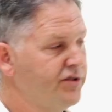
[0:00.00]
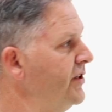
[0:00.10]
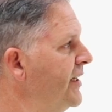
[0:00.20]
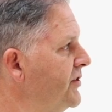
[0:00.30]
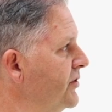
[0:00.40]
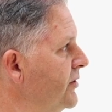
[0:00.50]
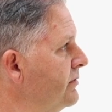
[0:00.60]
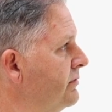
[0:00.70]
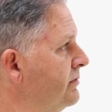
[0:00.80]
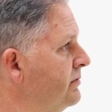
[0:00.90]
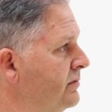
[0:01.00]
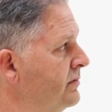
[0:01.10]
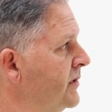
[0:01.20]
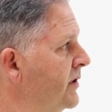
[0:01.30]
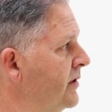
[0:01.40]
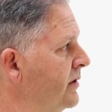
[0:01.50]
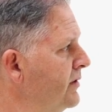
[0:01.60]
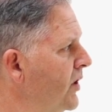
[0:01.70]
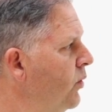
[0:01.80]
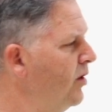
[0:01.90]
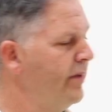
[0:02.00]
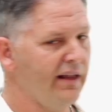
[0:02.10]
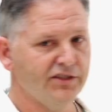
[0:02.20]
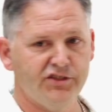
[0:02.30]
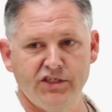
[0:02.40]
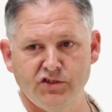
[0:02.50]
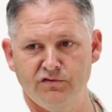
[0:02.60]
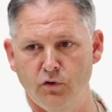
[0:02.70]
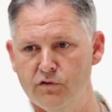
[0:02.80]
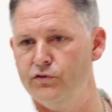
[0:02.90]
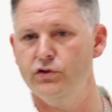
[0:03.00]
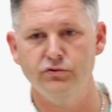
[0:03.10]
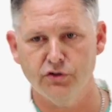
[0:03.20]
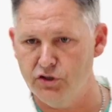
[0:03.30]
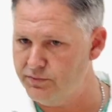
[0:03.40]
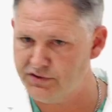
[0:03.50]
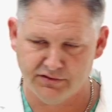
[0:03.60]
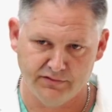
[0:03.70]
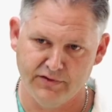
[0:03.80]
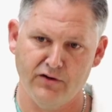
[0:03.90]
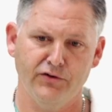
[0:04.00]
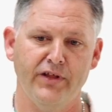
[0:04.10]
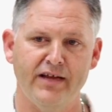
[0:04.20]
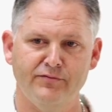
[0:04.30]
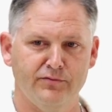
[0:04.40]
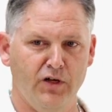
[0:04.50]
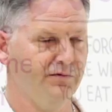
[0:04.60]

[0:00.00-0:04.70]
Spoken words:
sure you get your, you know, well balanced. You get your 4 food groups. We all know that from, you know,